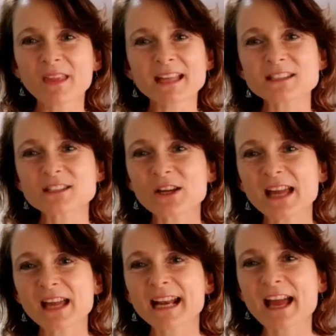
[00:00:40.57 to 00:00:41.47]
It's
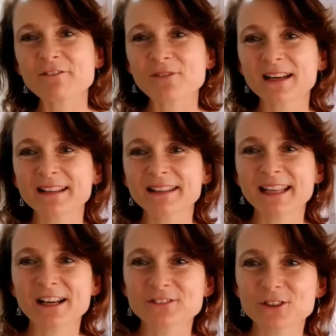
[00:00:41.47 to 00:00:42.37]
okay to have one in the
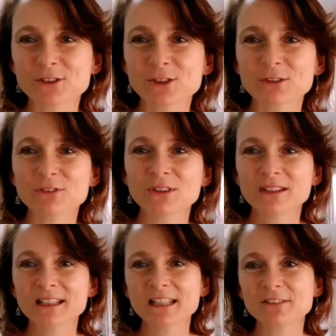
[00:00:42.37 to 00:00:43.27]
afternoon
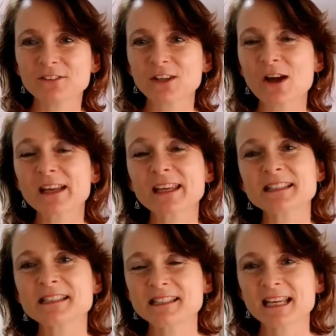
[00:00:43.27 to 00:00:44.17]
if you like,
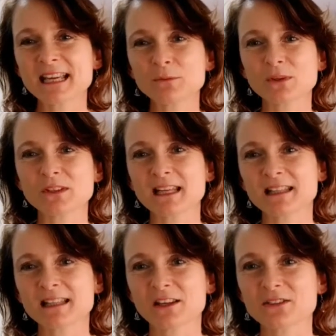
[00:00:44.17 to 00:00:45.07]
instead, when you
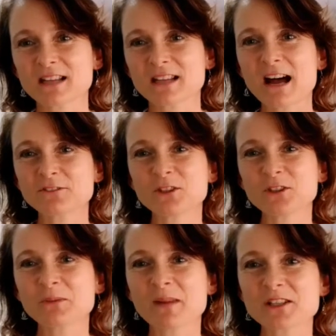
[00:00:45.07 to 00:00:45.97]
get those
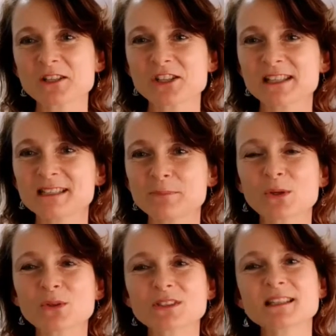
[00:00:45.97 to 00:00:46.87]
afternoon munchies,
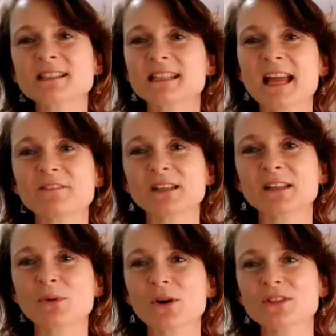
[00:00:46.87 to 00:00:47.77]
because it doesn't have any
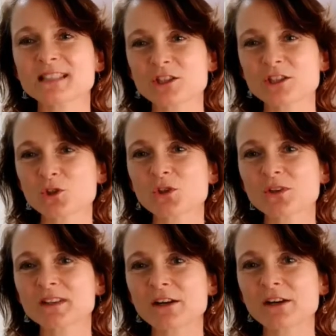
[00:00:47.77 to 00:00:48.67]
processed sugar
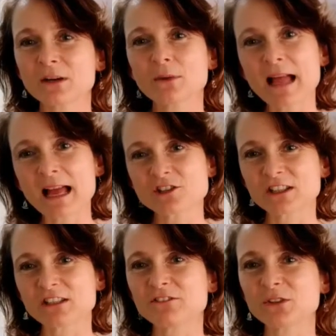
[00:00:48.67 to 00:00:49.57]
in there and it'll
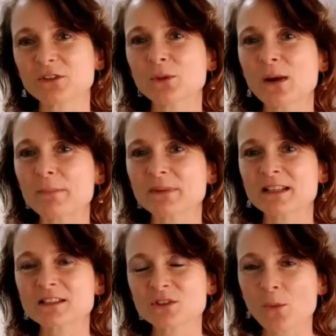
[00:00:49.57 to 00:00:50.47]
actually fill you up and
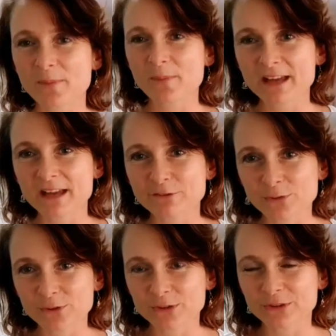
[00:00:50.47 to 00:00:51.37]
it's not bad
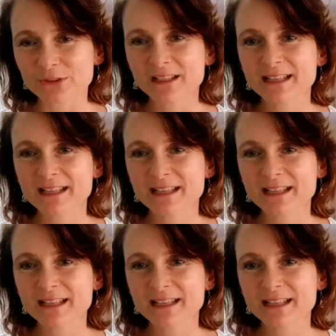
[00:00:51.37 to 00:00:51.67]
for you.